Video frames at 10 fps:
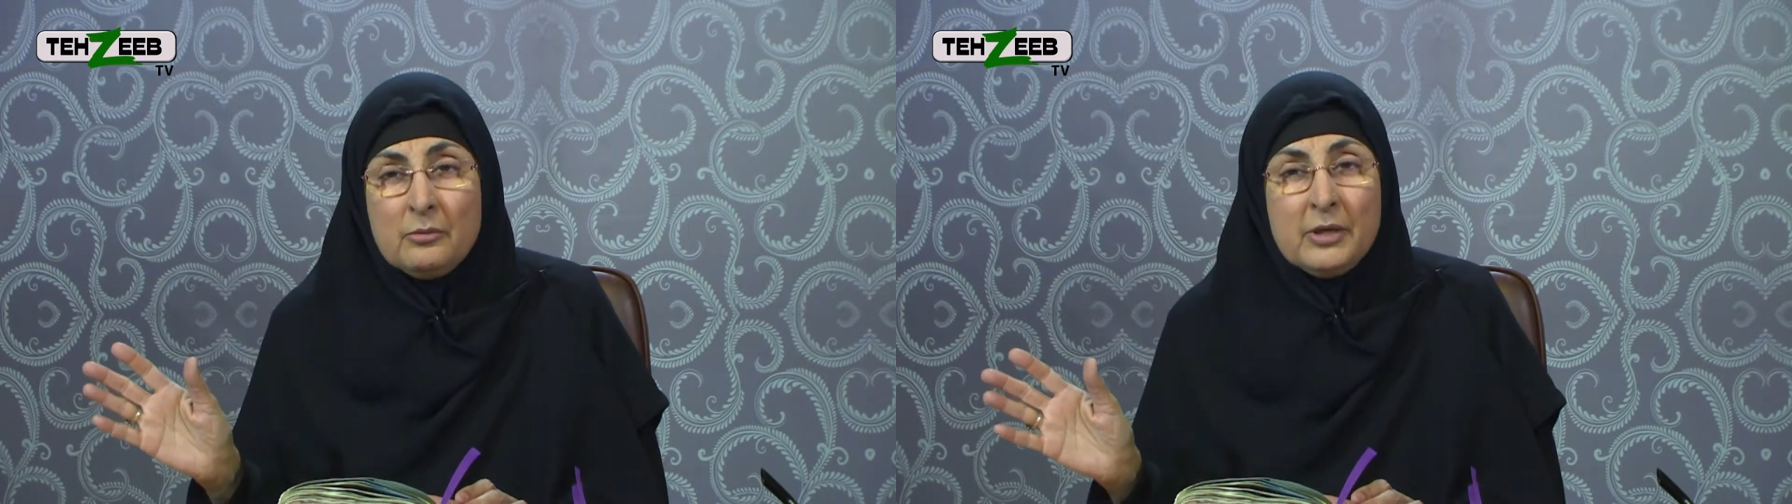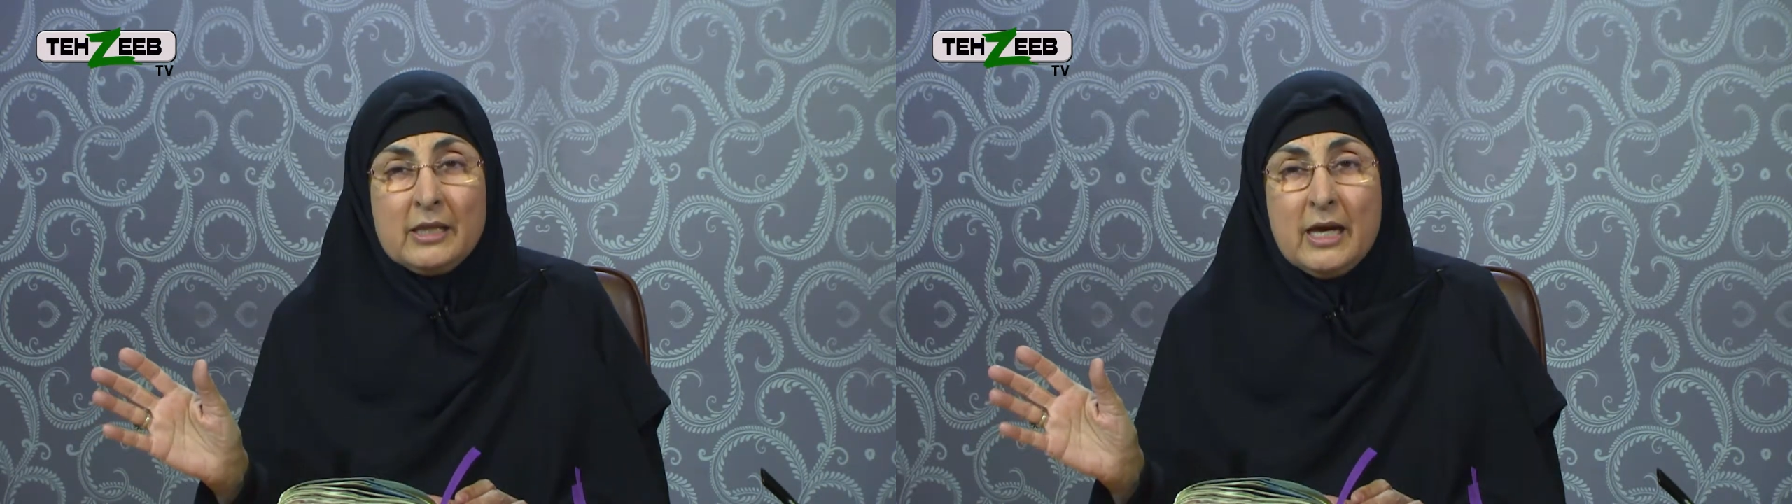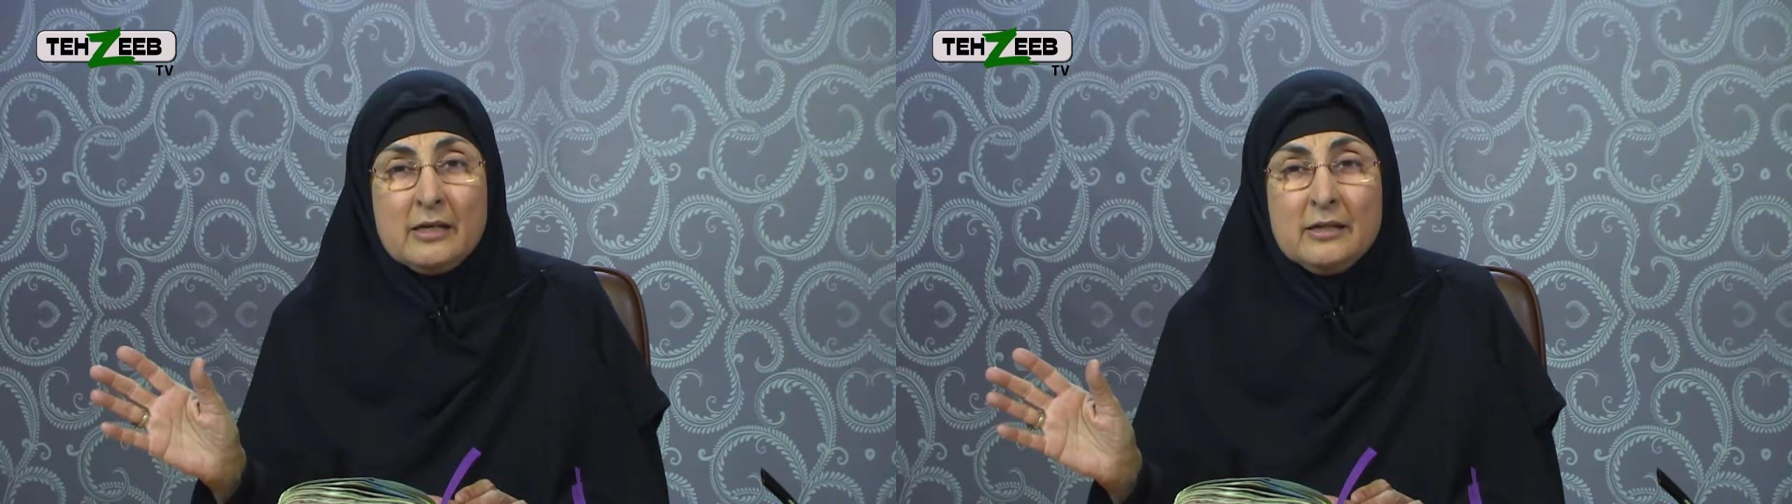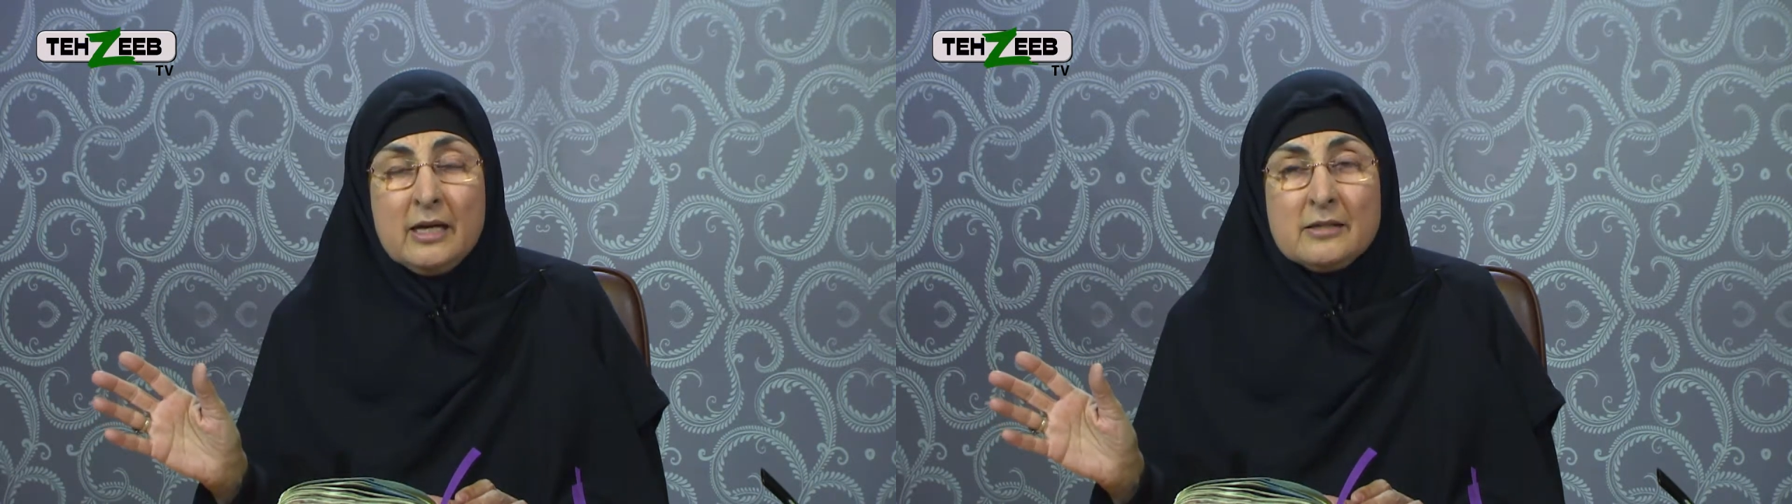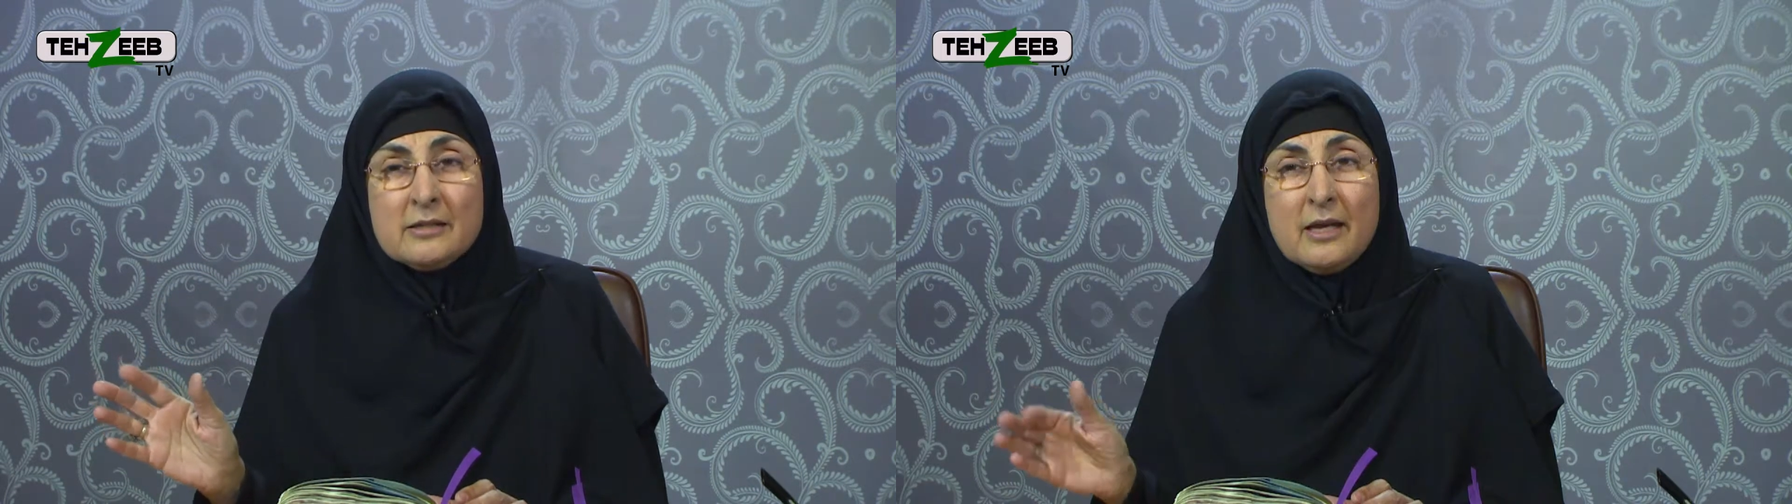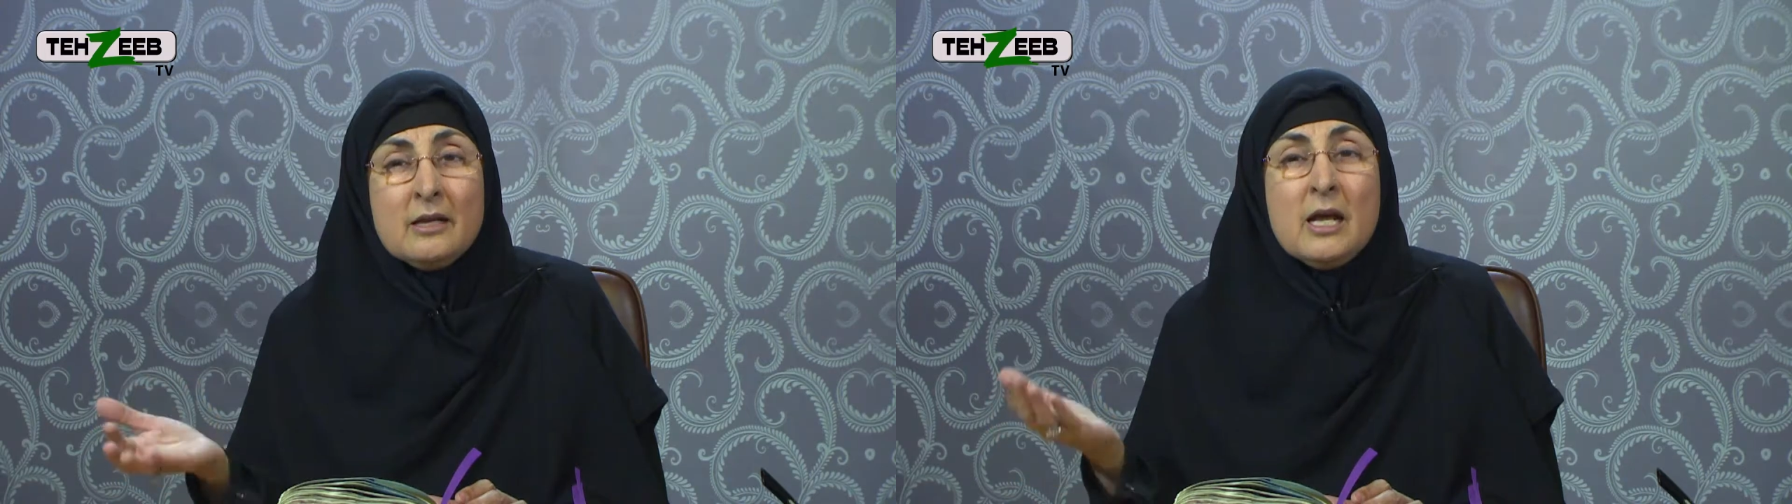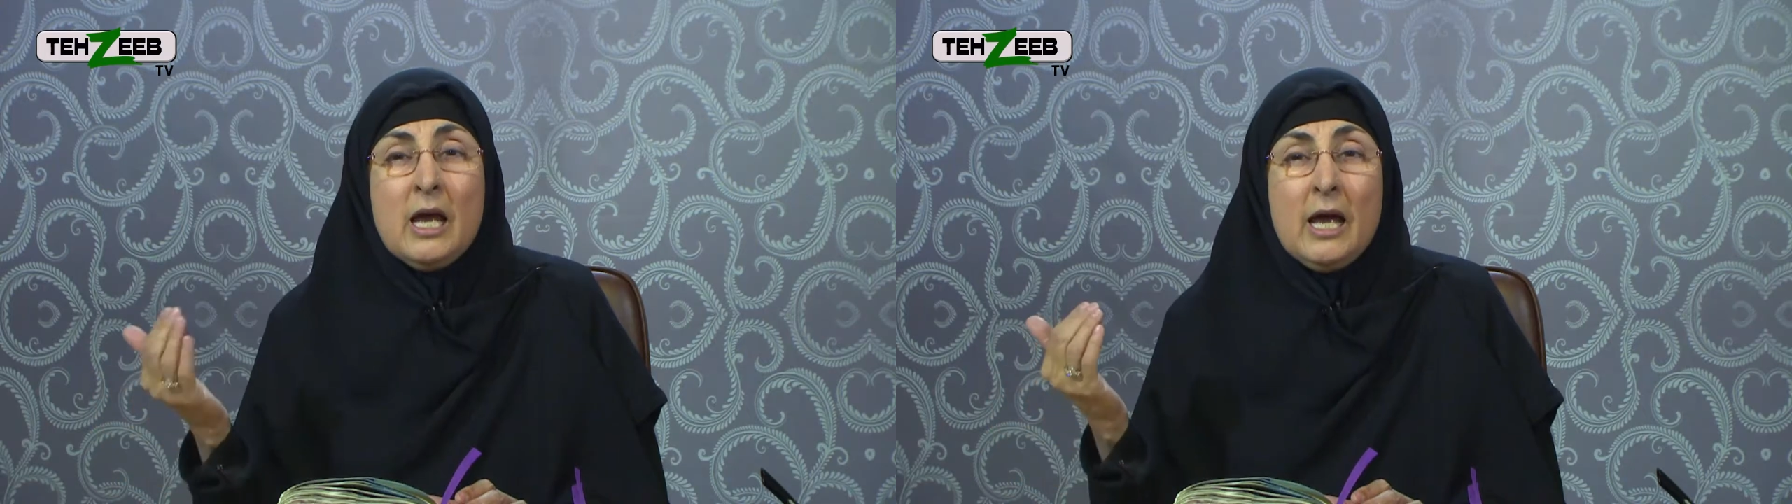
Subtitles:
away that dead skin